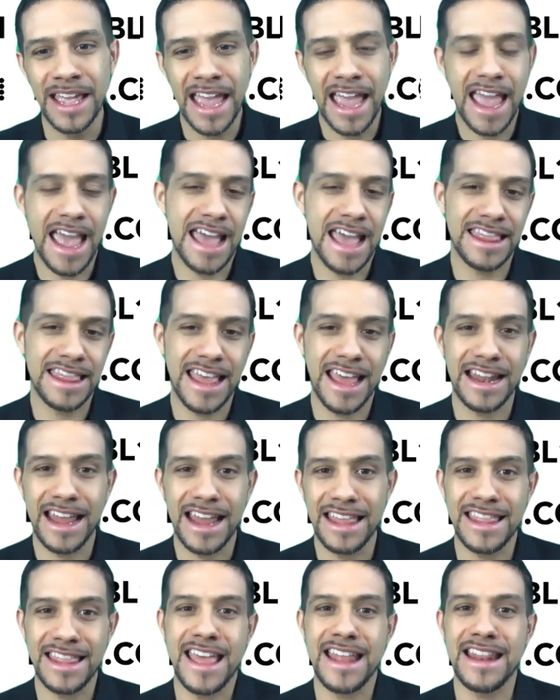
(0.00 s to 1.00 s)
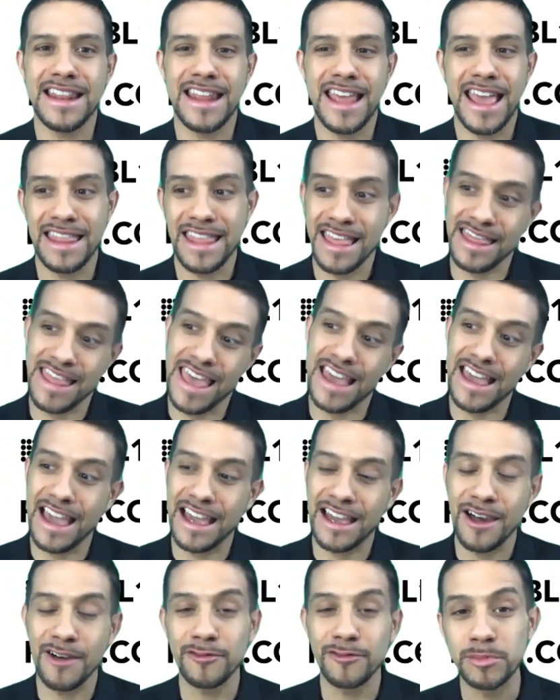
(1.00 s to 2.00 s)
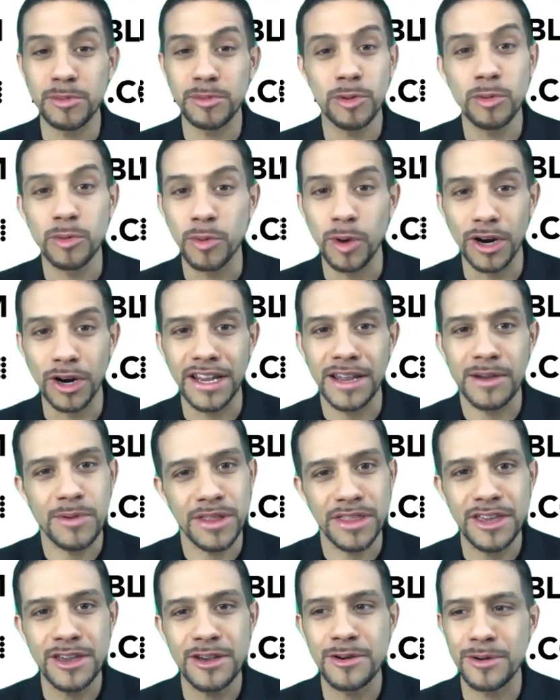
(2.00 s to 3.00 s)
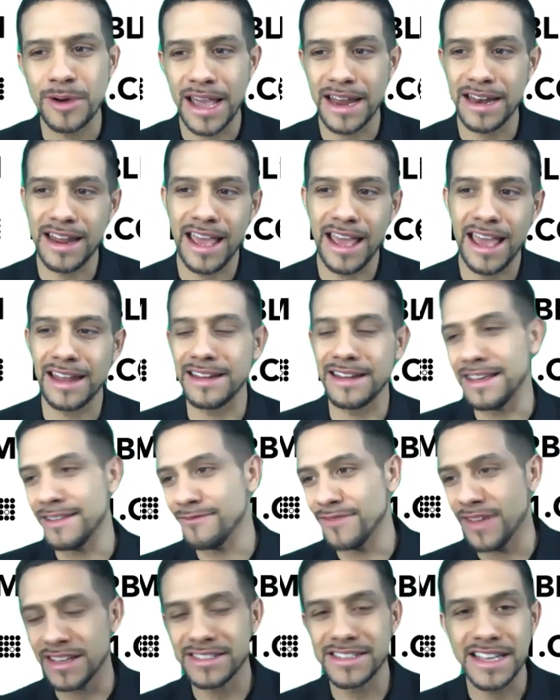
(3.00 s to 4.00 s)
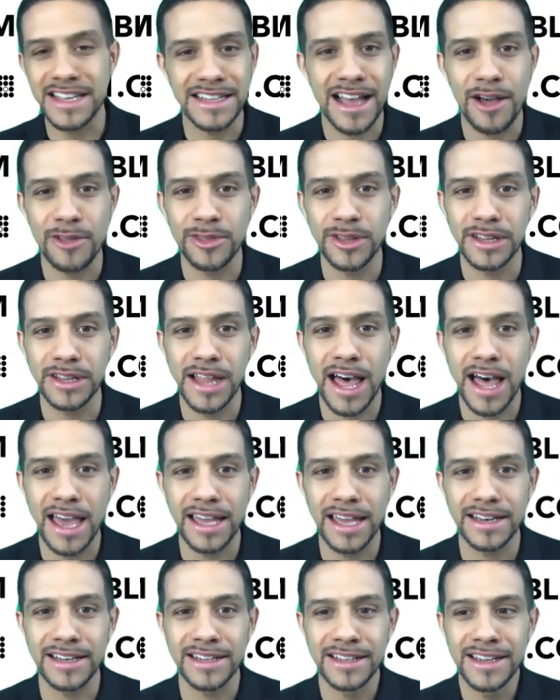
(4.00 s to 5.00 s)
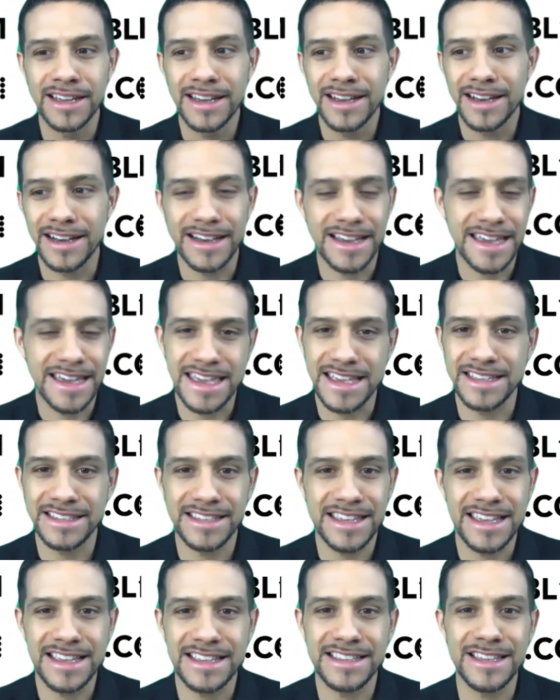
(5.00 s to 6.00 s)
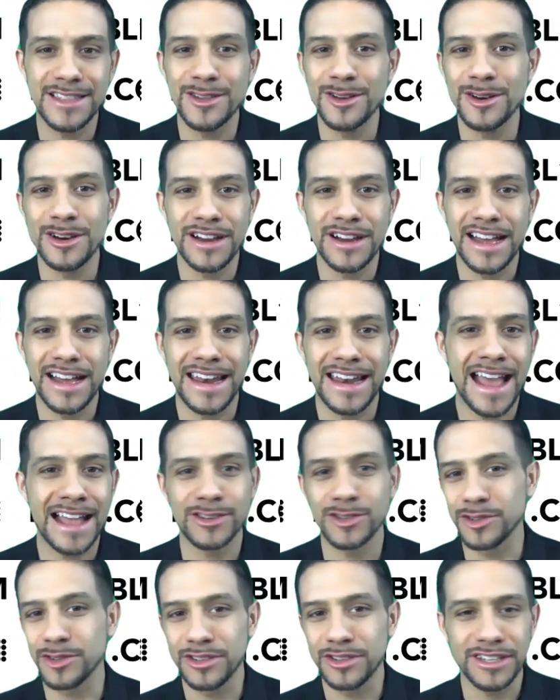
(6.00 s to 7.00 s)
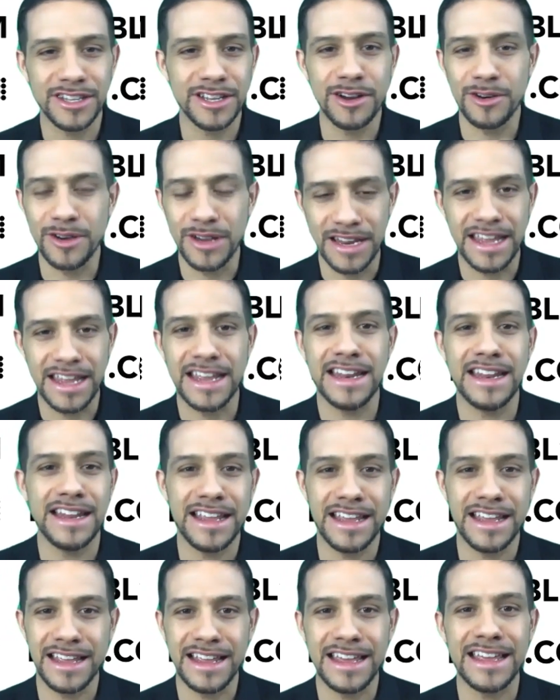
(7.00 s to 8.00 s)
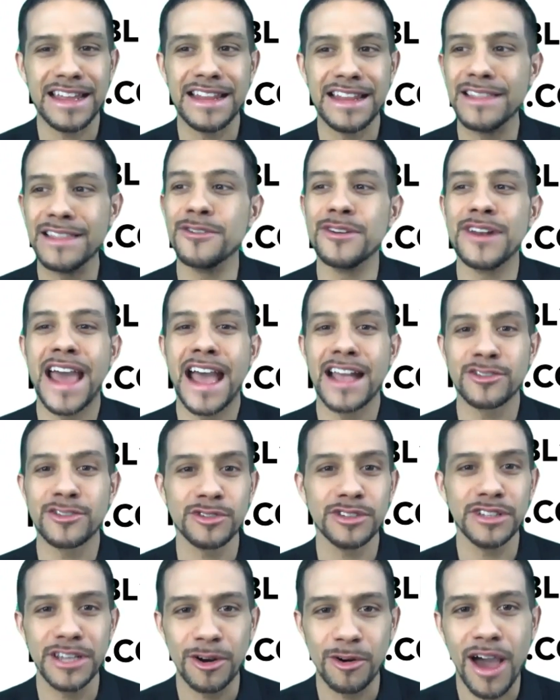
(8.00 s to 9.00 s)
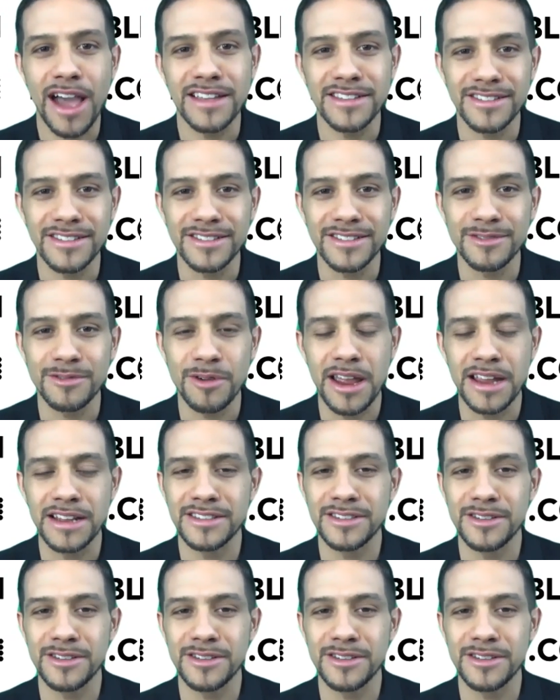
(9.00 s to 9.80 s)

And then they get comfortable working with you, and investing down the line is either a natural, it either naturally arises, right?